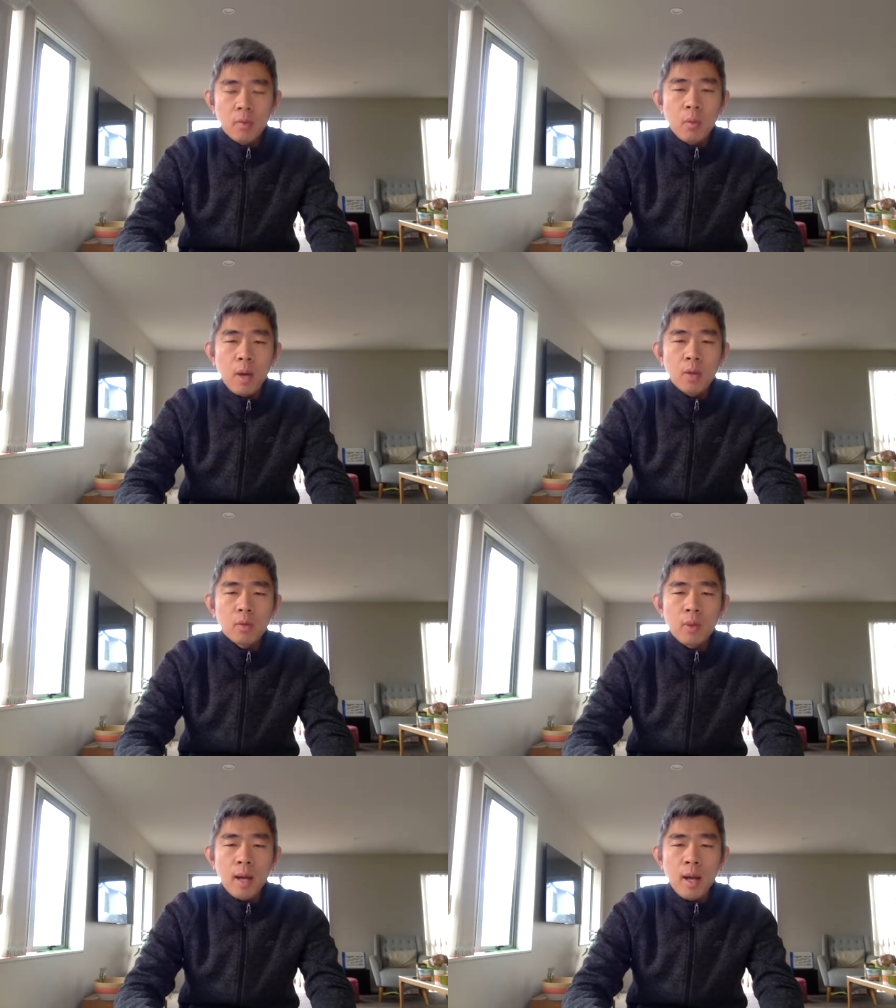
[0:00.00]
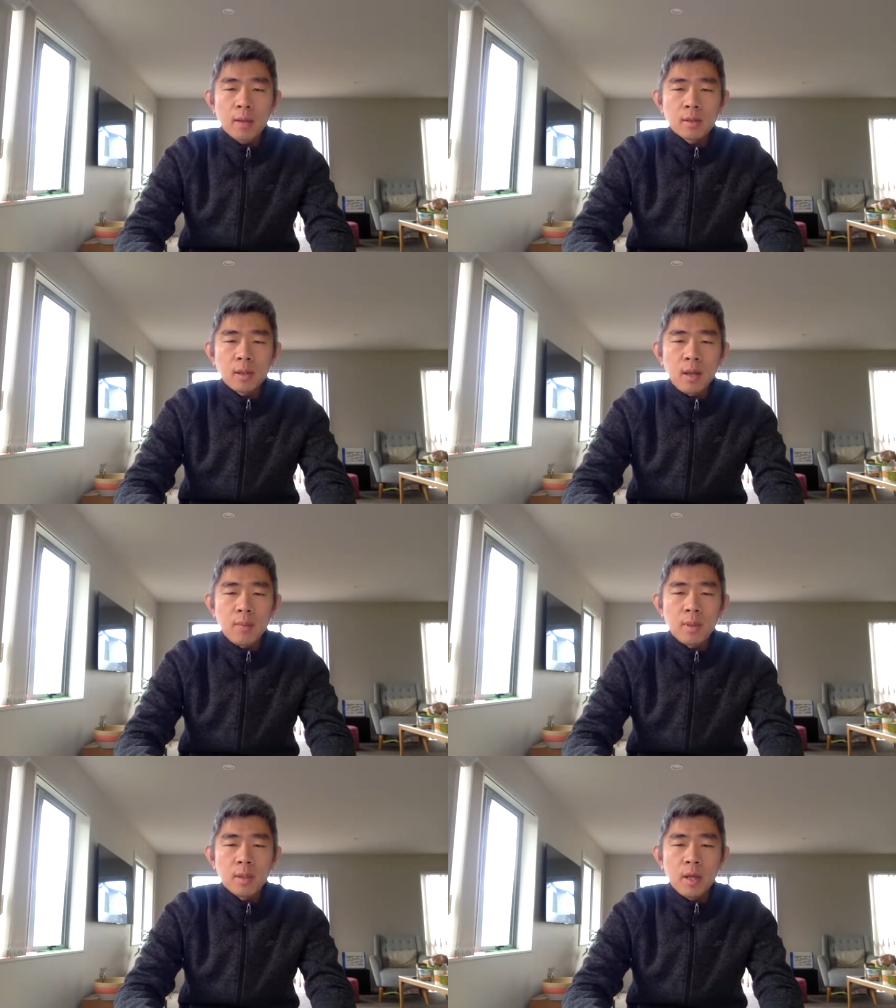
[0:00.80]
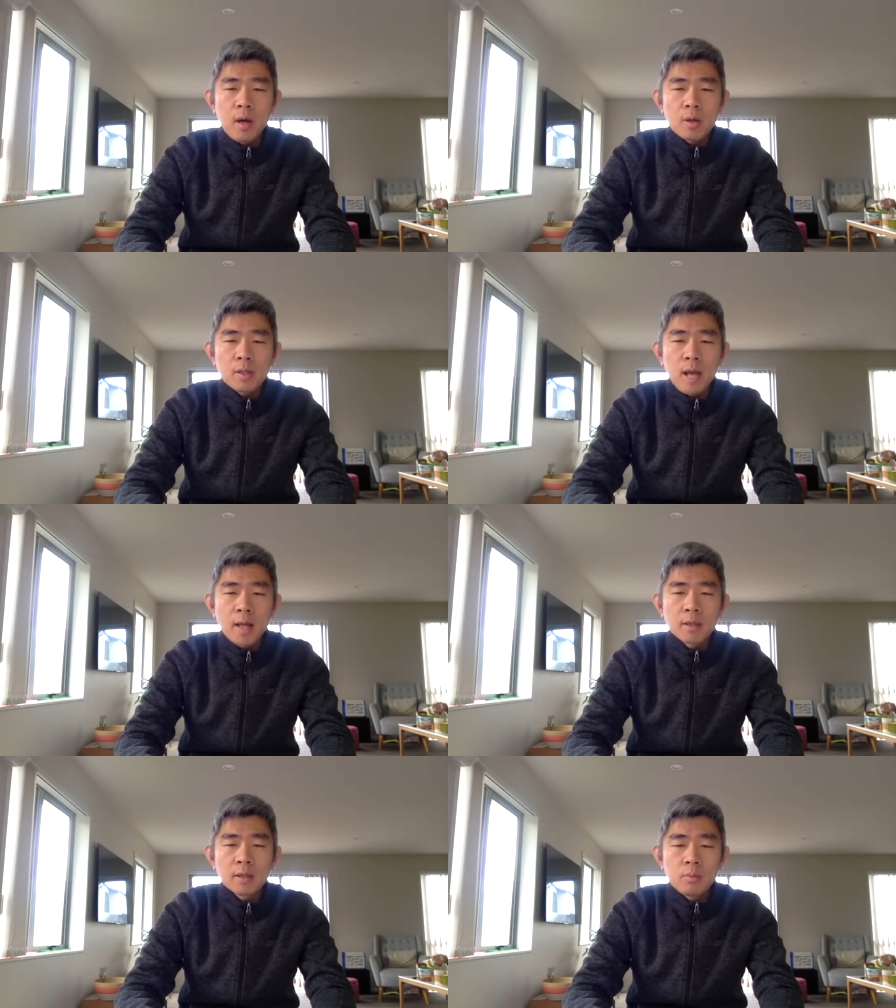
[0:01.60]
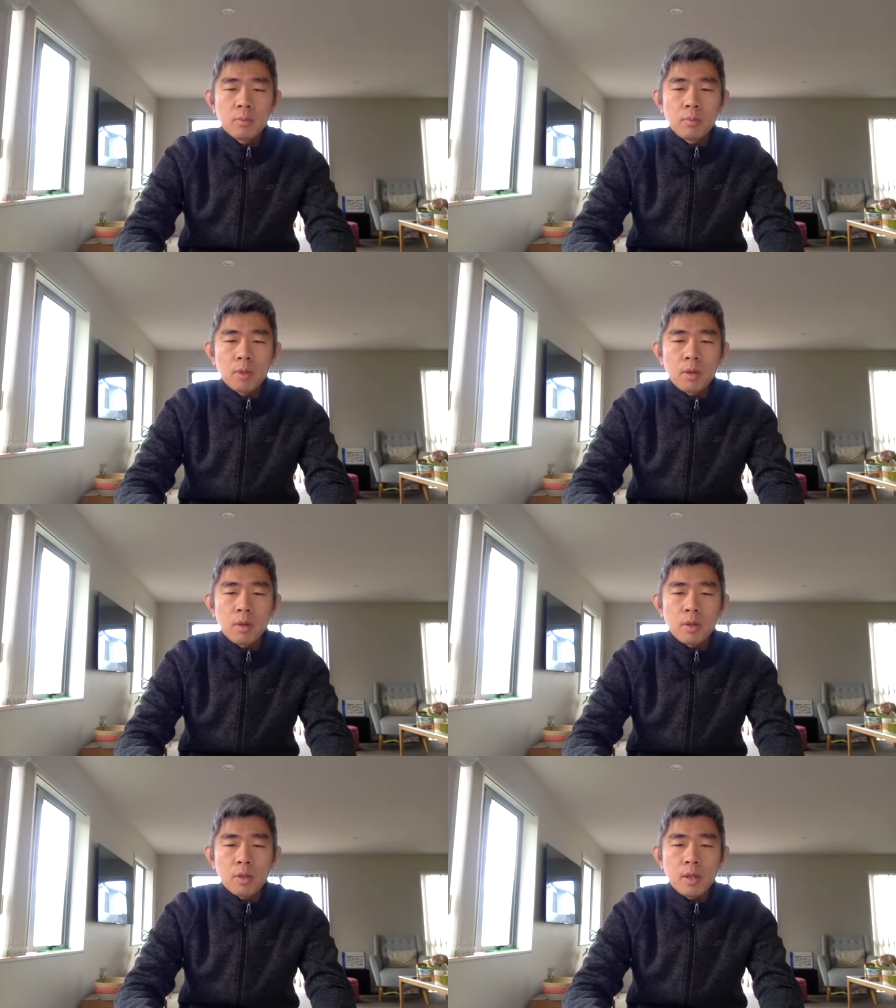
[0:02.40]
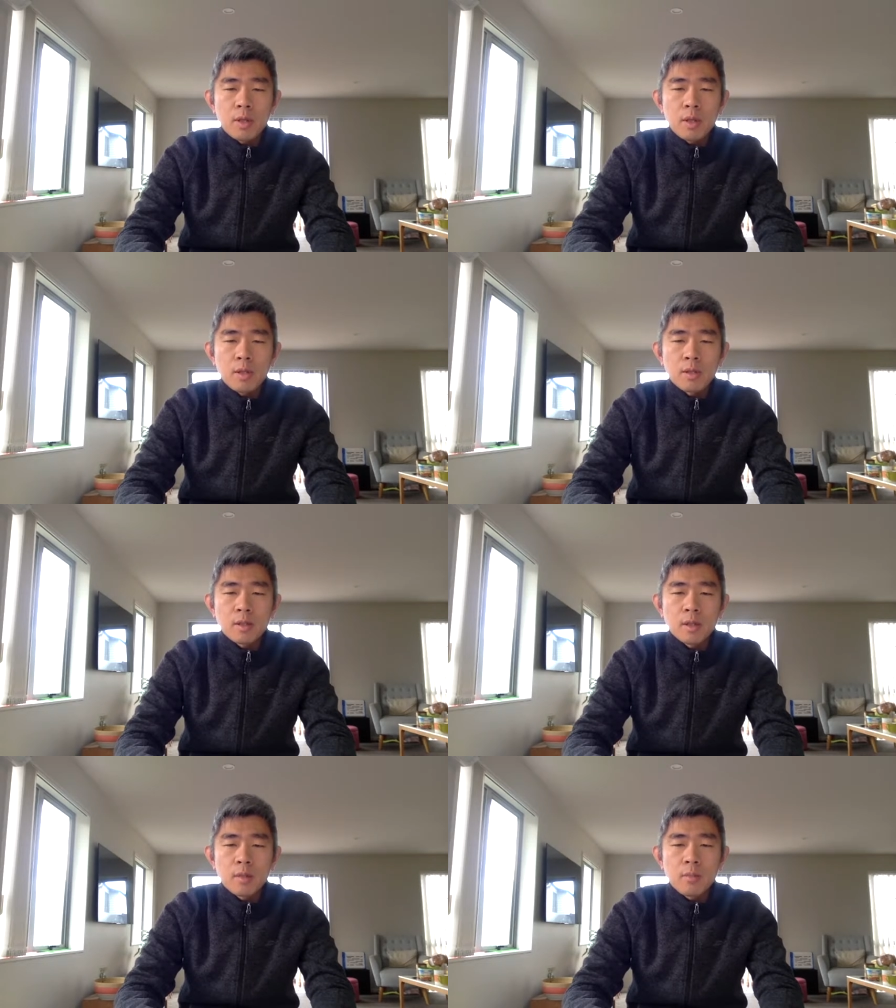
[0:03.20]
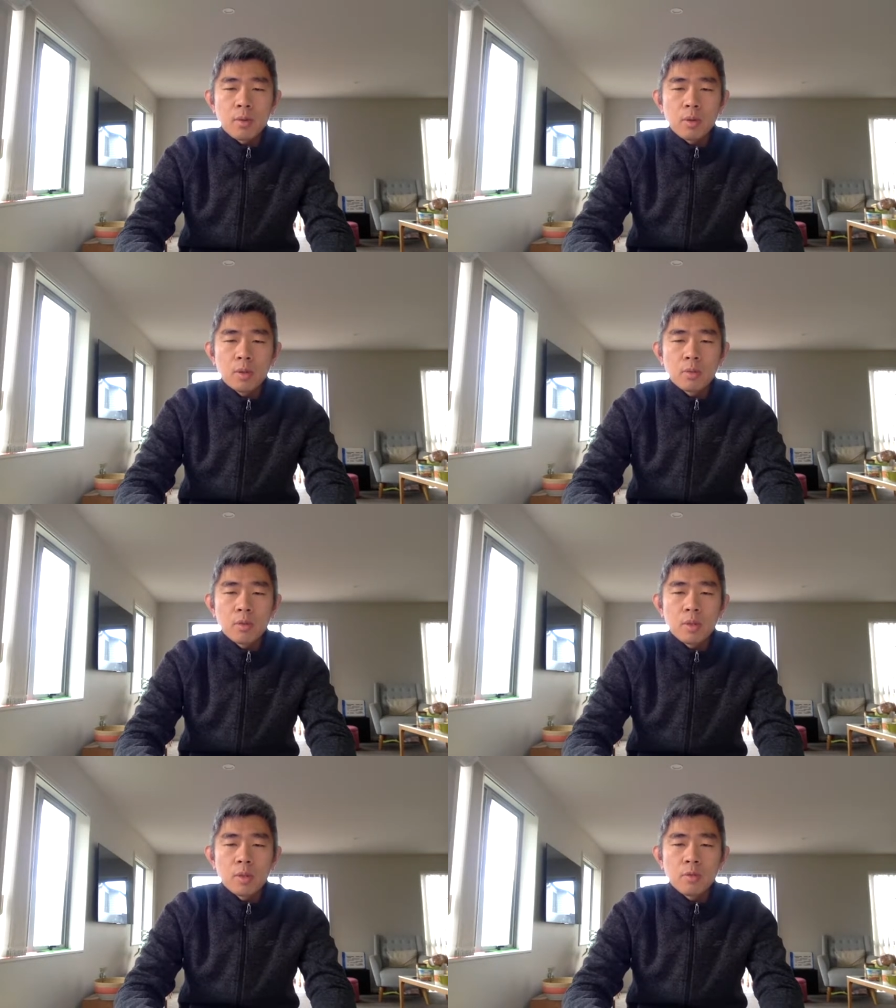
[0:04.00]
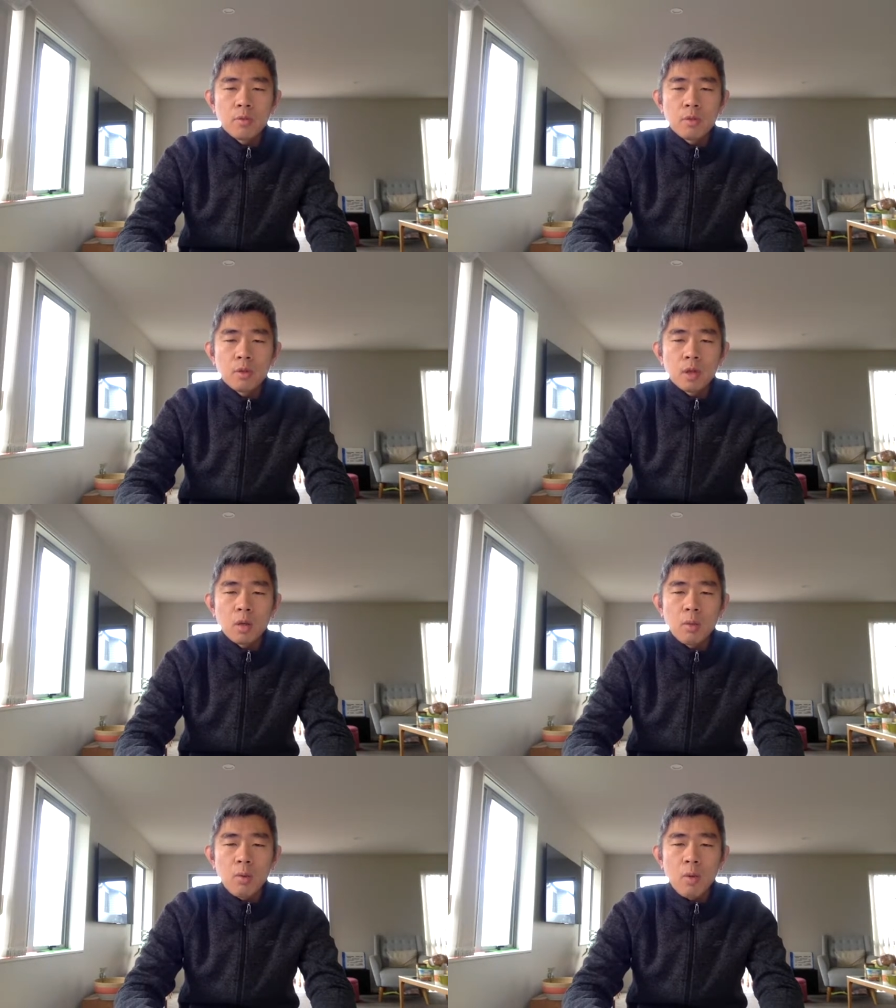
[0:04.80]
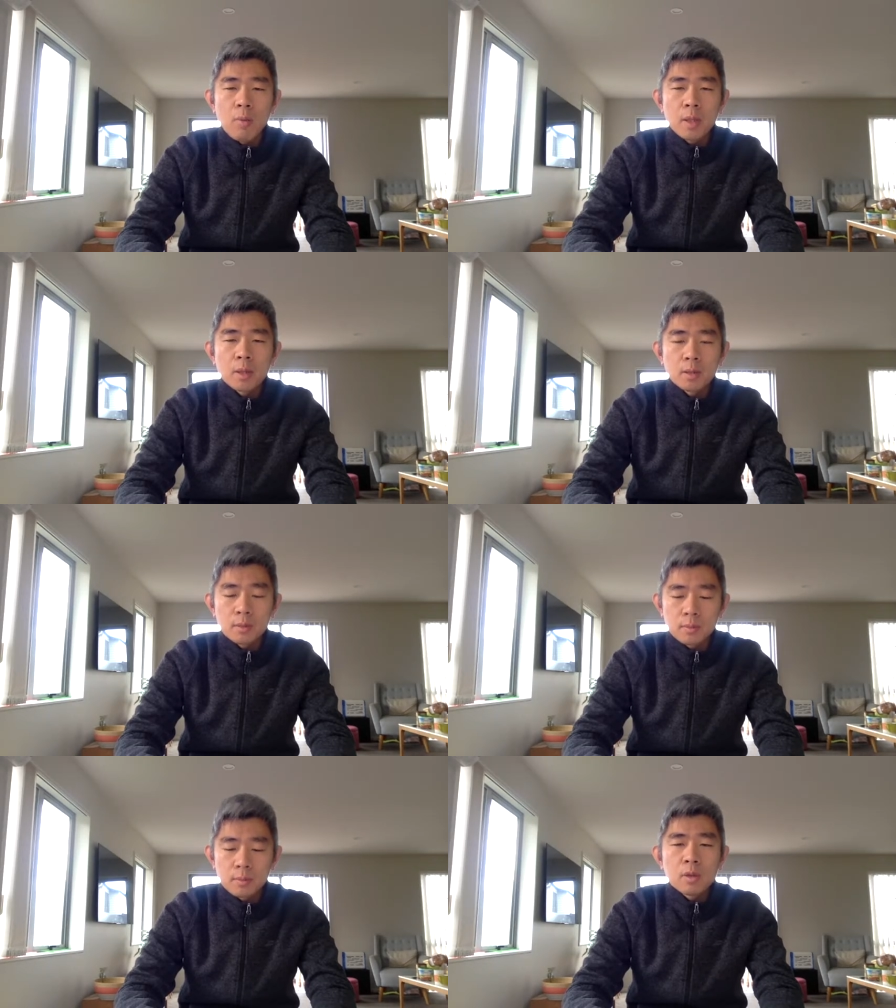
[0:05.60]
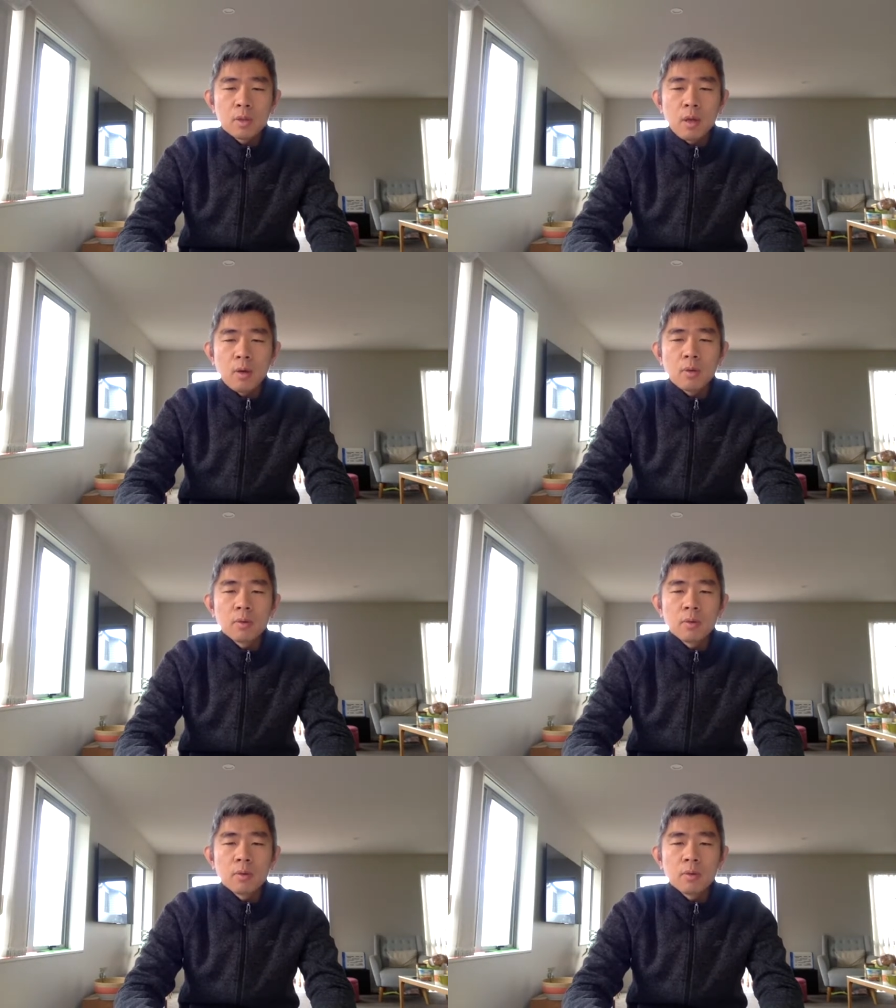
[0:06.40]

Why do I ask carbon dioxide? Because it is the important reason for global warming. So,